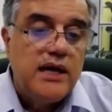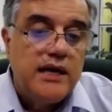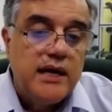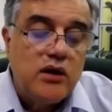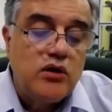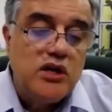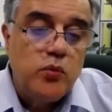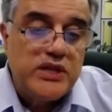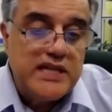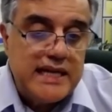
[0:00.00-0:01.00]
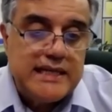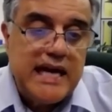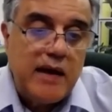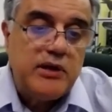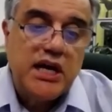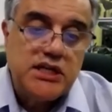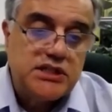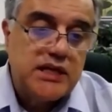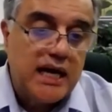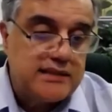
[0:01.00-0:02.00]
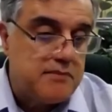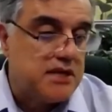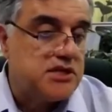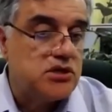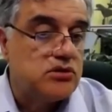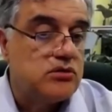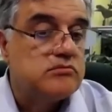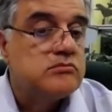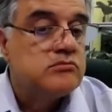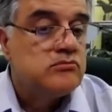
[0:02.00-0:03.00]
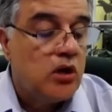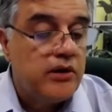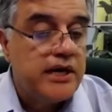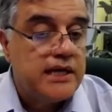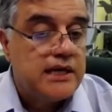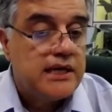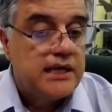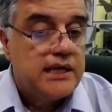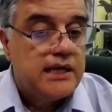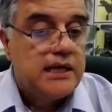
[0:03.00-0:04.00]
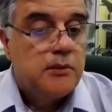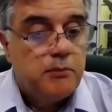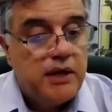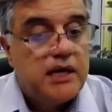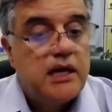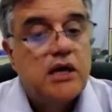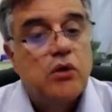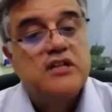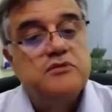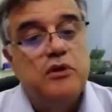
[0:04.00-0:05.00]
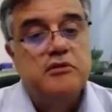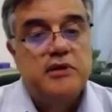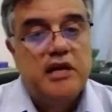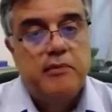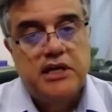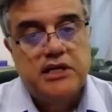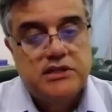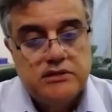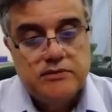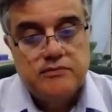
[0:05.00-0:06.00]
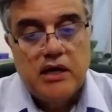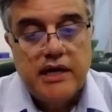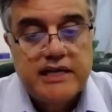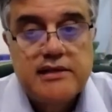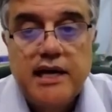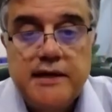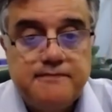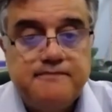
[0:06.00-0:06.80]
not only within the application, as I mentioned already, but across multiple applications. Next slide.